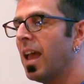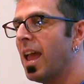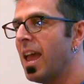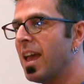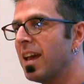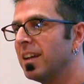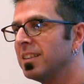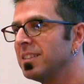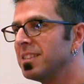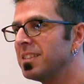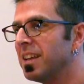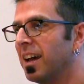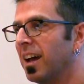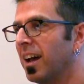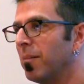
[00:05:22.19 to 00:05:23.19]

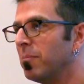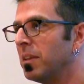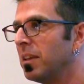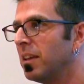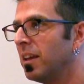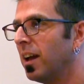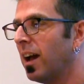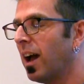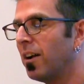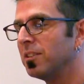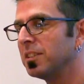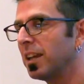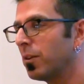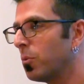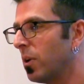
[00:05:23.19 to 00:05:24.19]
And um, I
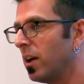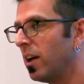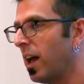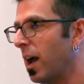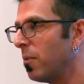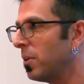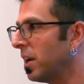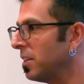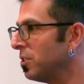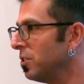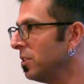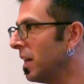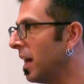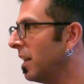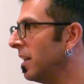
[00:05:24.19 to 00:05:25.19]
was like, well, how would I
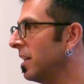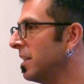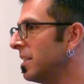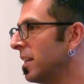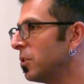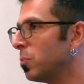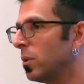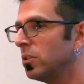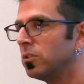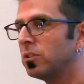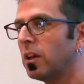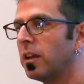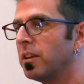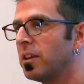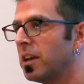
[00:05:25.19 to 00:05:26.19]
do that? And he says, well,
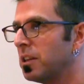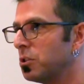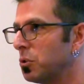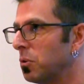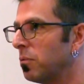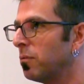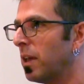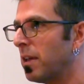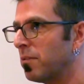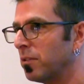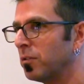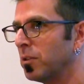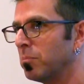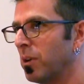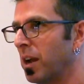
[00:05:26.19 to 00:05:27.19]
you got to do a favor
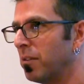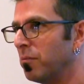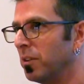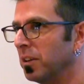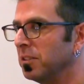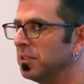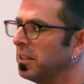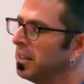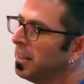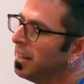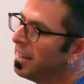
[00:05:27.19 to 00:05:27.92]
for Brad Feld.